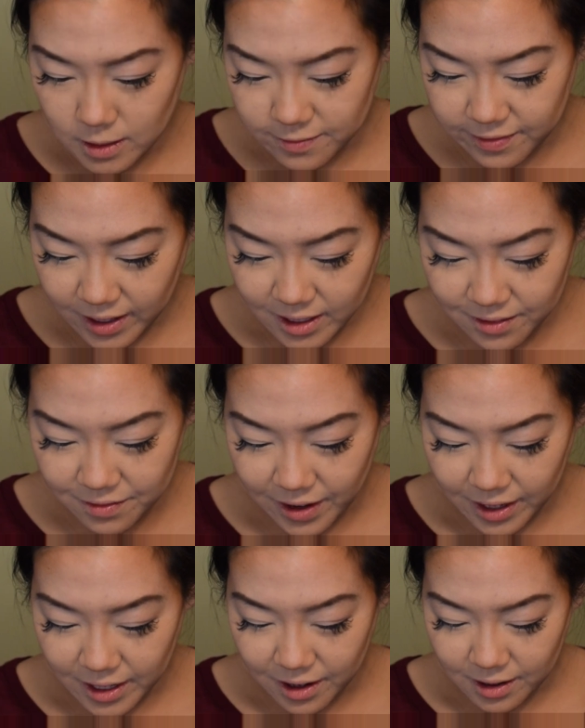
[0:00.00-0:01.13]
it's very,
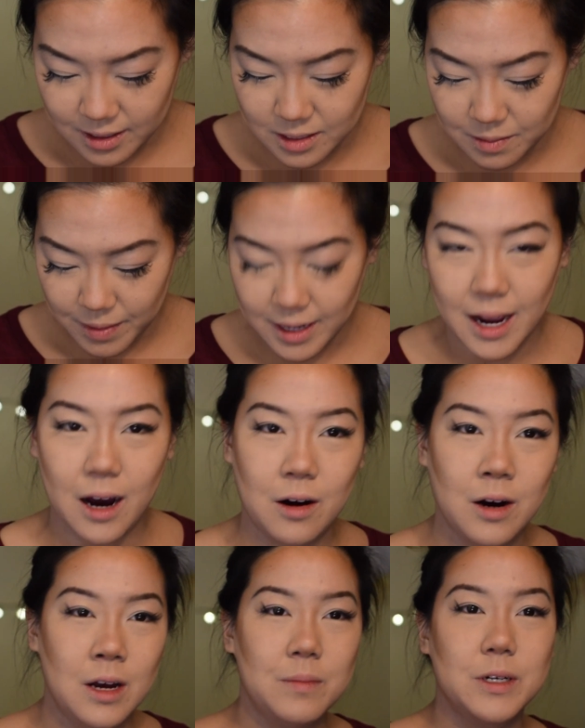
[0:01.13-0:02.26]
very hard to make out,
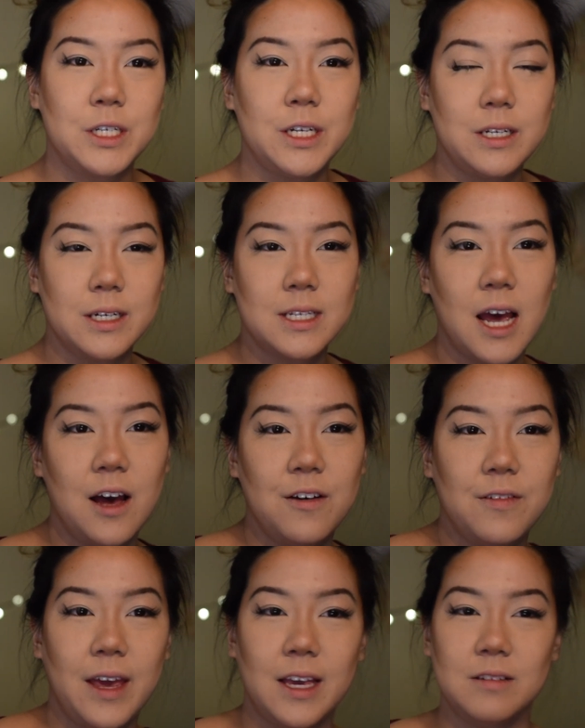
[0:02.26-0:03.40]
but she does
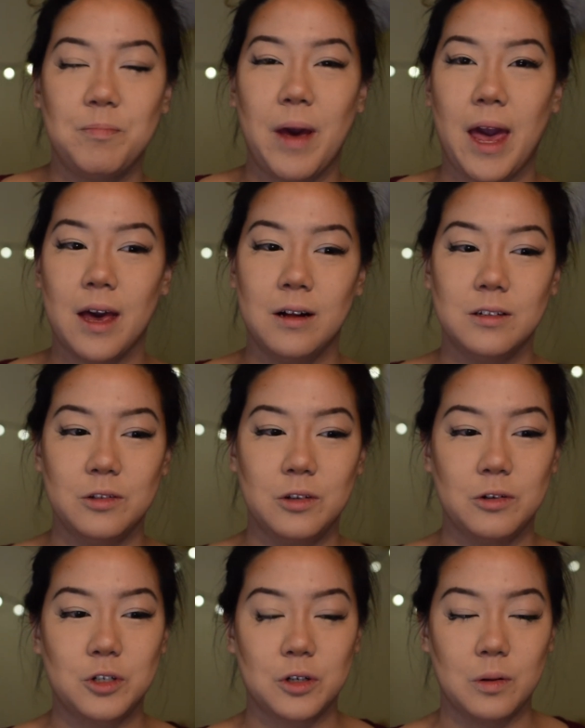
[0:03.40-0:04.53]
have a pale
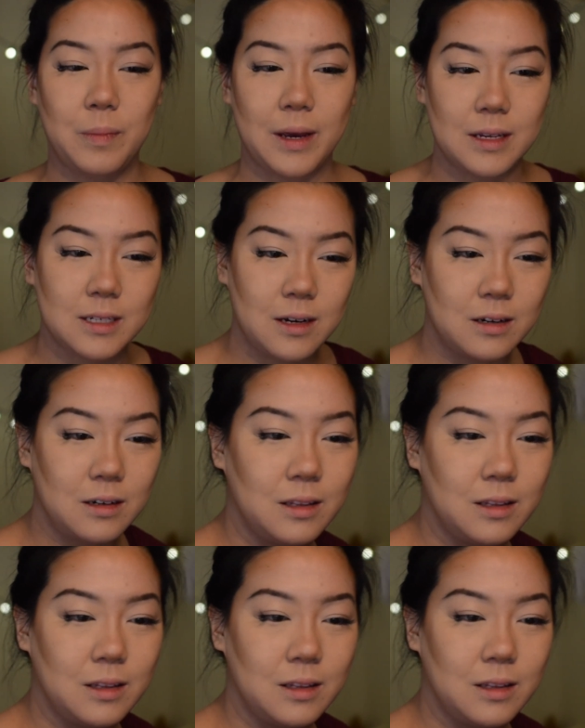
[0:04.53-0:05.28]
neutral base on her